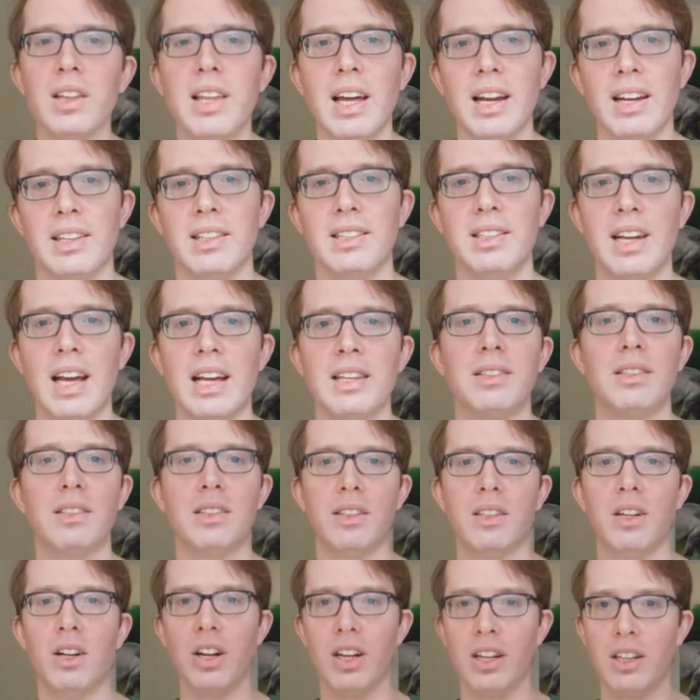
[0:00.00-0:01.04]
than is
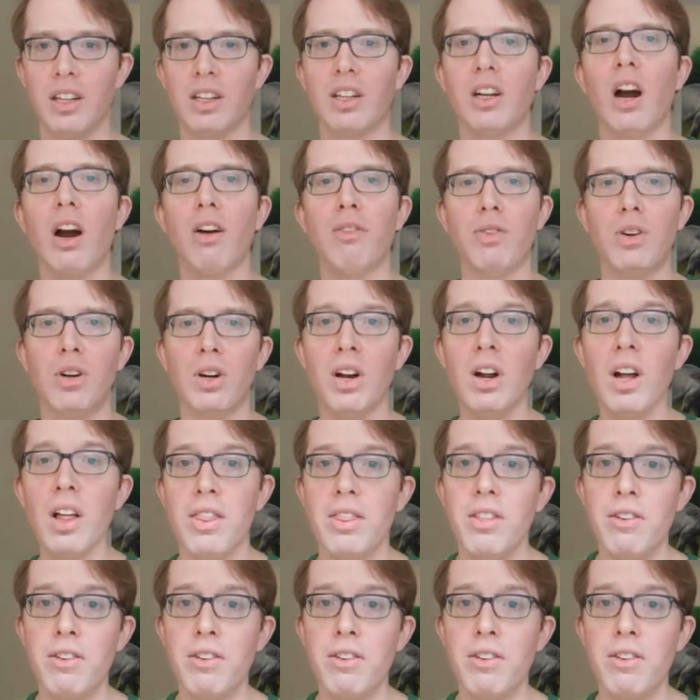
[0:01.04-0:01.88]
necessary to cover